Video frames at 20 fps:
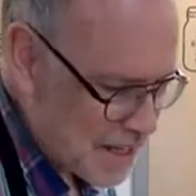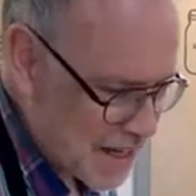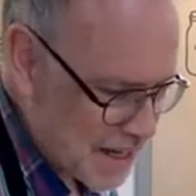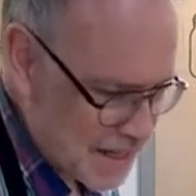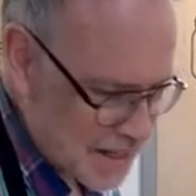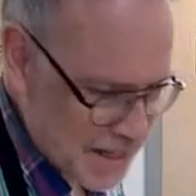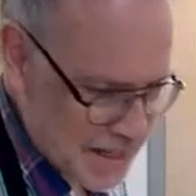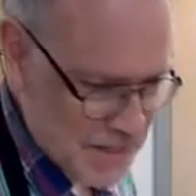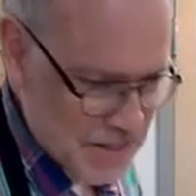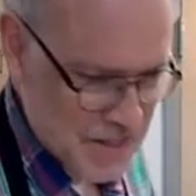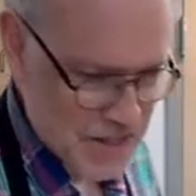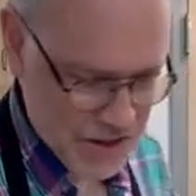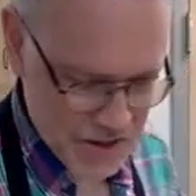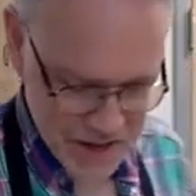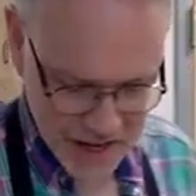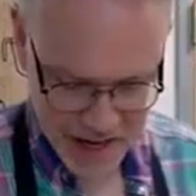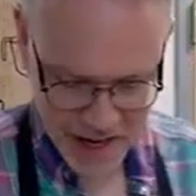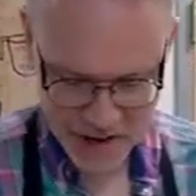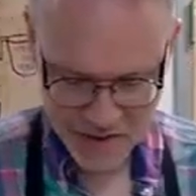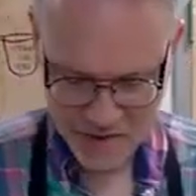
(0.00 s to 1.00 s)
it didn't
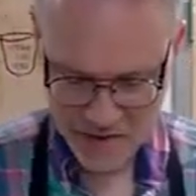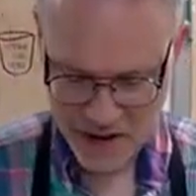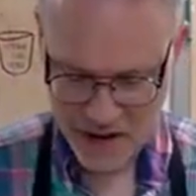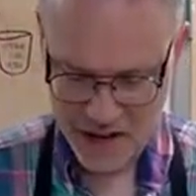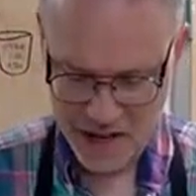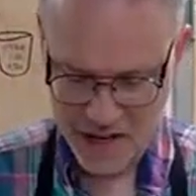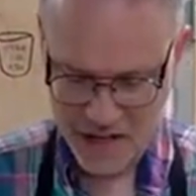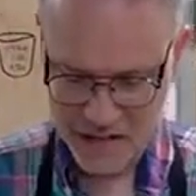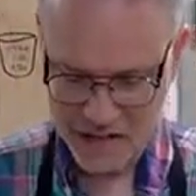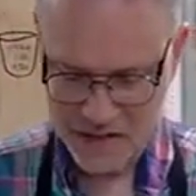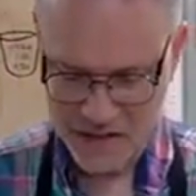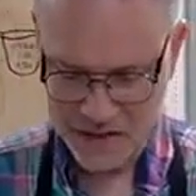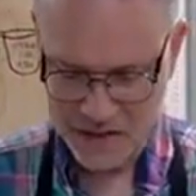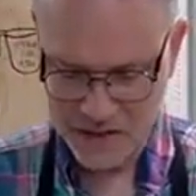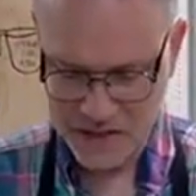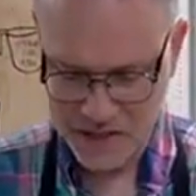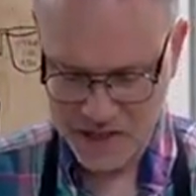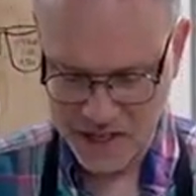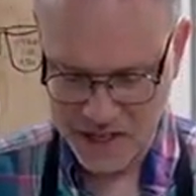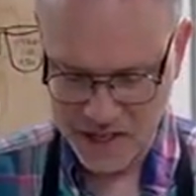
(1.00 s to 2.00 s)
turn out right, so
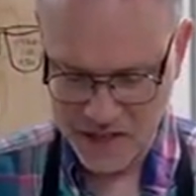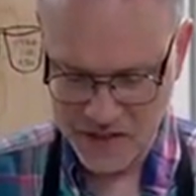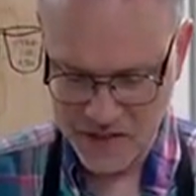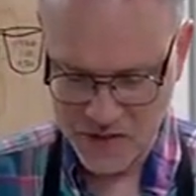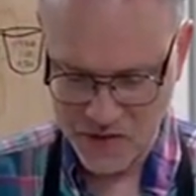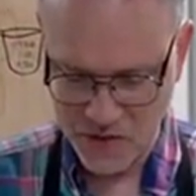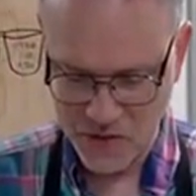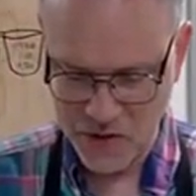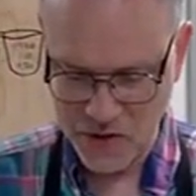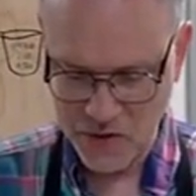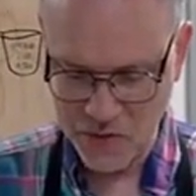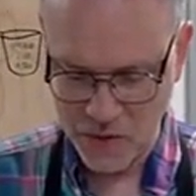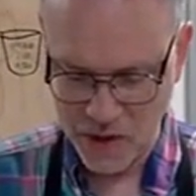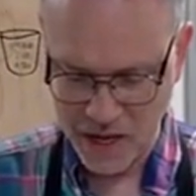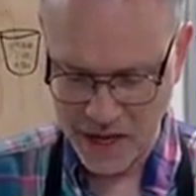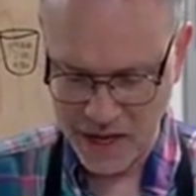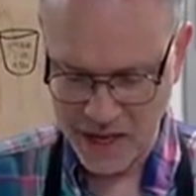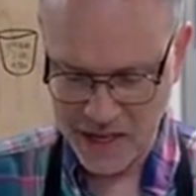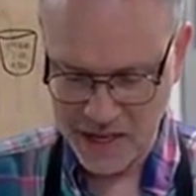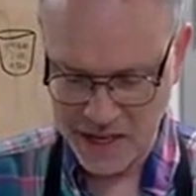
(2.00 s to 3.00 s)
she threw it
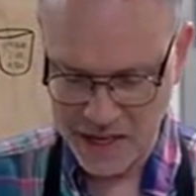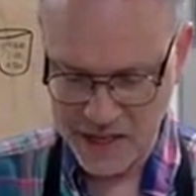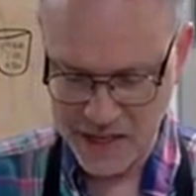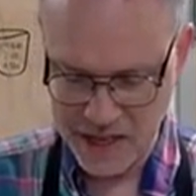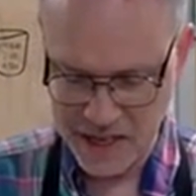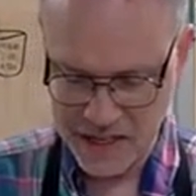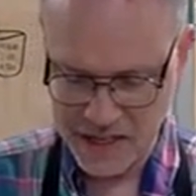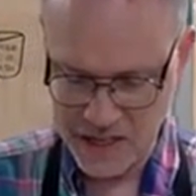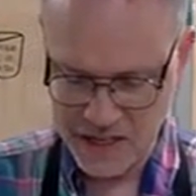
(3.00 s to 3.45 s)
away, and then